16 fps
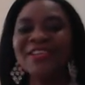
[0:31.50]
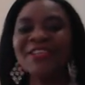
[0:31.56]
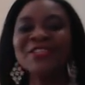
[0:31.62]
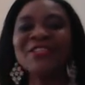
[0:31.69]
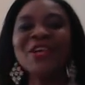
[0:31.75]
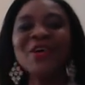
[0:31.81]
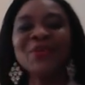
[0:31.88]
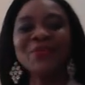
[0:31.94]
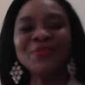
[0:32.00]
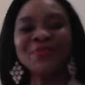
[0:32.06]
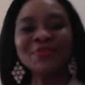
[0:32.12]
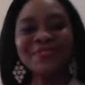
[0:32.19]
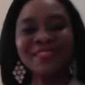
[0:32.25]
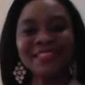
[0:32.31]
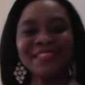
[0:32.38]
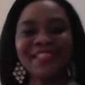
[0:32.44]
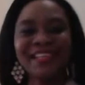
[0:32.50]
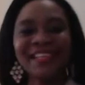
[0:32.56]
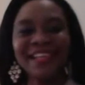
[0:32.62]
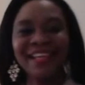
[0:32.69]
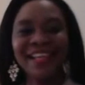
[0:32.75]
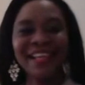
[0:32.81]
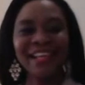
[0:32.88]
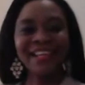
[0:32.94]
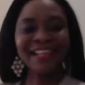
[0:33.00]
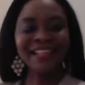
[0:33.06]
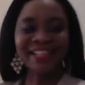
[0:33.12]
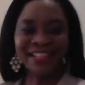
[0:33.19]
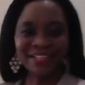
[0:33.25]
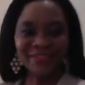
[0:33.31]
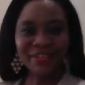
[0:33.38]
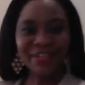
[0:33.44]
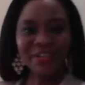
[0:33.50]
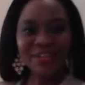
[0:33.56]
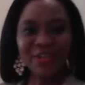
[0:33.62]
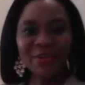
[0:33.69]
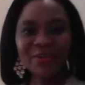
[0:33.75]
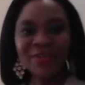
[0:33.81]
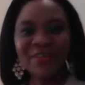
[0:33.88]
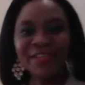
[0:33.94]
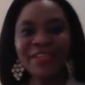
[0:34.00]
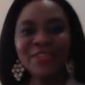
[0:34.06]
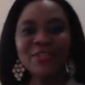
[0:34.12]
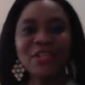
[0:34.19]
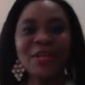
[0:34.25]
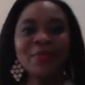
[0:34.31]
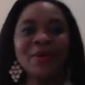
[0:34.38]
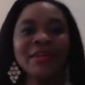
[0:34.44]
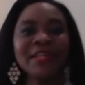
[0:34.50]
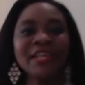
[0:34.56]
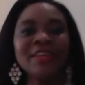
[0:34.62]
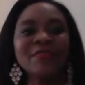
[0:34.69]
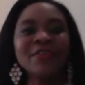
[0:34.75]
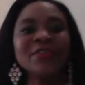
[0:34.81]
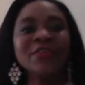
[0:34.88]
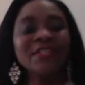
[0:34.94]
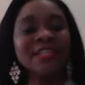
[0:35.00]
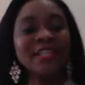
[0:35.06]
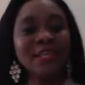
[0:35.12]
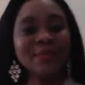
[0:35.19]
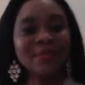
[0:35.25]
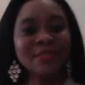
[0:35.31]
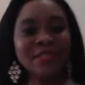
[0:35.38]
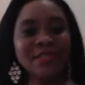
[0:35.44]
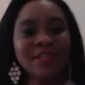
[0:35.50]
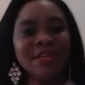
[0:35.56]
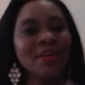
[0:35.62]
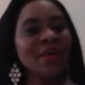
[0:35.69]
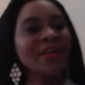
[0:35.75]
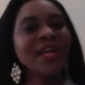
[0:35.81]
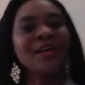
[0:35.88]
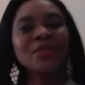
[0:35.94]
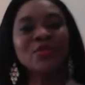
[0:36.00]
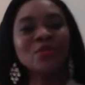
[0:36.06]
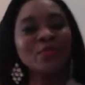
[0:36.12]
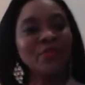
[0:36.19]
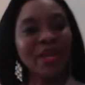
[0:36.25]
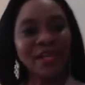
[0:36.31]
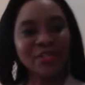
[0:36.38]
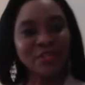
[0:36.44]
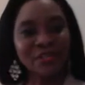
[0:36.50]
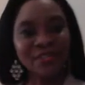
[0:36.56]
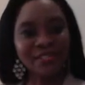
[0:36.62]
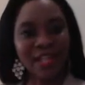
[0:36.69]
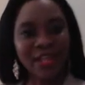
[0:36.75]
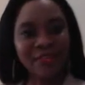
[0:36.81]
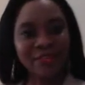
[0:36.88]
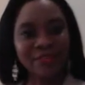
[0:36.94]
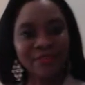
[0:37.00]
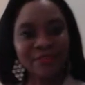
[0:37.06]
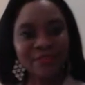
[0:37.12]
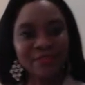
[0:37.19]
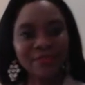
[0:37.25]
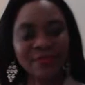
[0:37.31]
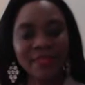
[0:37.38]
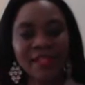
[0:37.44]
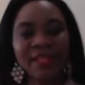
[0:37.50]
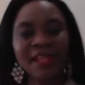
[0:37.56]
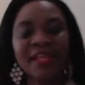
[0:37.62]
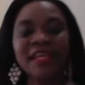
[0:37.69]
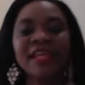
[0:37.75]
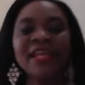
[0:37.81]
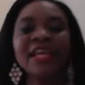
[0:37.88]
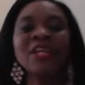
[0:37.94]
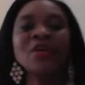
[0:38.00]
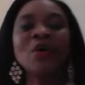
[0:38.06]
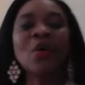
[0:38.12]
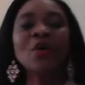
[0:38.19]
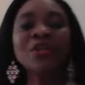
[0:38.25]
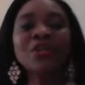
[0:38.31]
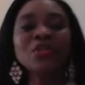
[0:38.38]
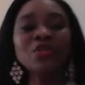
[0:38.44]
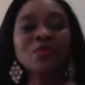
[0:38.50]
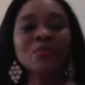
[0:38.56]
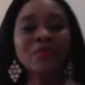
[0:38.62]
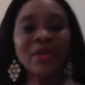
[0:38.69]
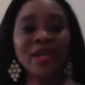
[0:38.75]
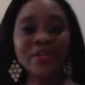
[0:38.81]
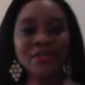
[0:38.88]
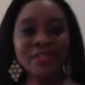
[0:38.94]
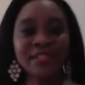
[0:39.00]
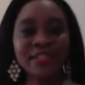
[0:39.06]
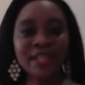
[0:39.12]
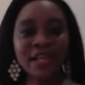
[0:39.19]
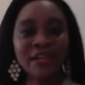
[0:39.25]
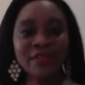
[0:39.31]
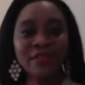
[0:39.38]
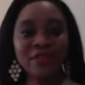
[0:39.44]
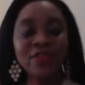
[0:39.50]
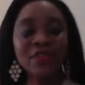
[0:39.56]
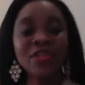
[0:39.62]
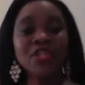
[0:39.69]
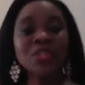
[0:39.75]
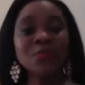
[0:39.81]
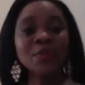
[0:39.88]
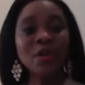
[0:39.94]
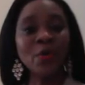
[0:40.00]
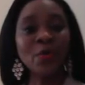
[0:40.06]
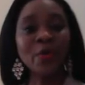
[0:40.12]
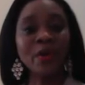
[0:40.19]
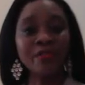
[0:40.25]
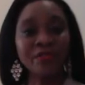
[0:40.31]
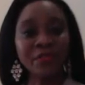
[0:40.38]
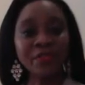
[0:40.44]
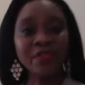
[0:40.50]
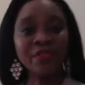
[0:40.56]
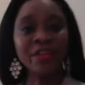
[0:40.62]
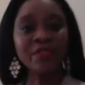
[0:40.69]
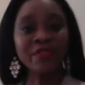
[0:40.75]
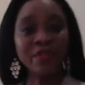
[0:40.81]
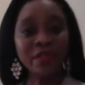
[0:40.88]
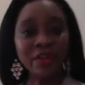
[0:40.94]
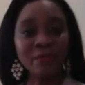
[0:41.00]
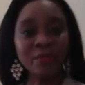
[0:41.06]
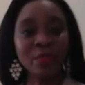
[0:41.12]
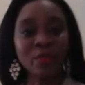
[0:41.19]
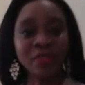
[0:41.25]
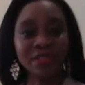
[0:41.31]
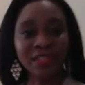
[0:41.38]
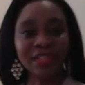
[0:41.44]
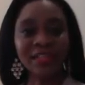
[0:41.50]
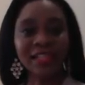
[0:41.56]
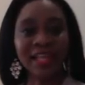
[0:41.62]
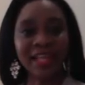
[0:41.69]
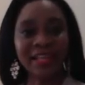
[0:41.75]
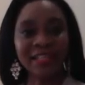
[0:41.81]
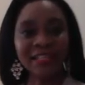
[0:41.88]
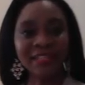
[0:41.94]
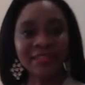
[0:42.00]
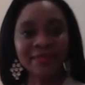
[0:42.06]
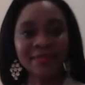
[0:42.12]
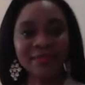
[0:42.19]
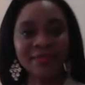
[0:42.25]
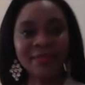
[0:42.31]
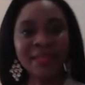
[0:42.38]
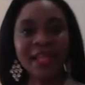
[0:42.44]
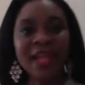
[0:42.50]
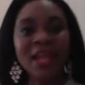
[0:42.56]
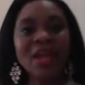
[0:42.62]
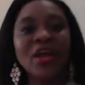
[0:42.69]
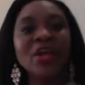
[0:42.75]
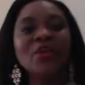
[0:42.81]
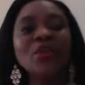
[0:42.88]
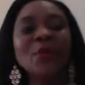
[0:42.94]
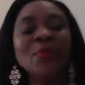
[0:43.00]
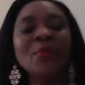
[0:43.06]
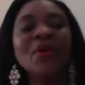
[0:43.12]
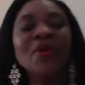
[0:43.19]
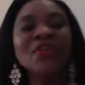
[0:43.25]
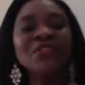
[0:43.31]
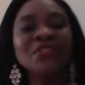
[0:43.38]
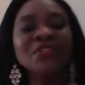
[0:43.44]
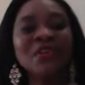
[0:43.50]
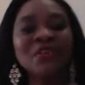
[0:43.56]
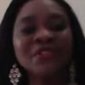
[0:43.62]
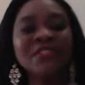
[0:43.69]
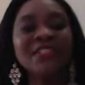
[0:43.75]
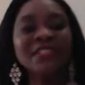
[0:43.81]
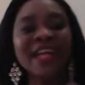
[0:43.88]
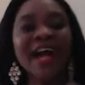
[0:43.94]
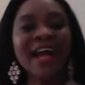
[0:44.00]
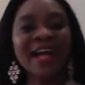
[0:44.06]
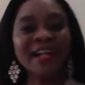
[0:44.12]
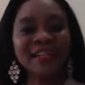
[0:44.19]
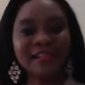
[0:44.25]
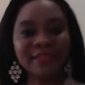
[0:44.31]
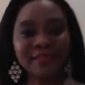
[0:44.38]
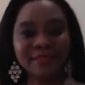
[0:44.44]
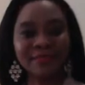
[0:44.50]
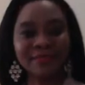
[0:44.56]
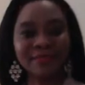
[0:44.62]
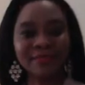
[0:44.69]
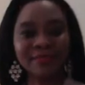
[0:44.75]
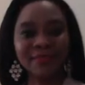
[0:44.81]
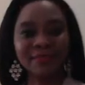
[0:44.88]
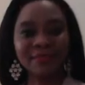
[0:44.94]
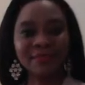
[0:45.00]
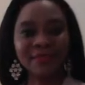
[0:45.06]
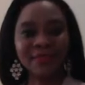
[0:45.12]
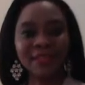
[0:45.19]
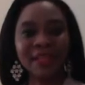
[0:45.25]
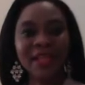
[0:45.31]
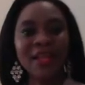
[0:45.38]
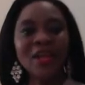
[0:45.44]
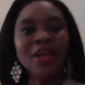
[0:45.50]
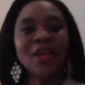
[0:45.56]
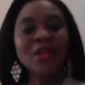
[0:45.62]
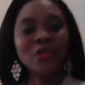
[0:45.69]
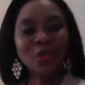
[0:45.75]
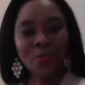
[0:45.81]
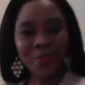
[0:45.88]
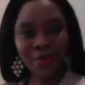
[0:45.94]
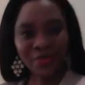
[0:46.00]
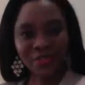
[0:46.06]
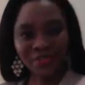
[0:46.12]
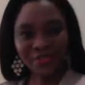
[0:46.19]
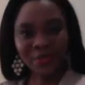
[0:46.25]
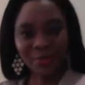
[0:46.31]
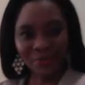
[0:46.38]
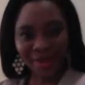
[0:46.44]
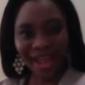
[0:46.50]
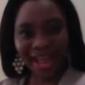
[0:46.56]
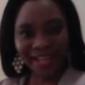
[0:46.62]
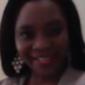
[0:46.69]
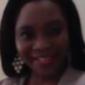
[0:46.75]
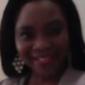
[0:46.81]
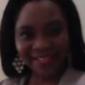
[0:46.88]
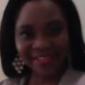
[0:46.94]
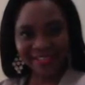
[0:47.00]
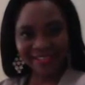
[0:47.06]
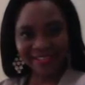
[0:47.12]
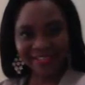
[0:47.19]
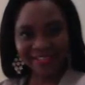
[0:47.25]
So, this video is all about giving you tips on how to brand yourself. In order to brand yourself, you need to be aware of three very important things: your personal style, your personal brand,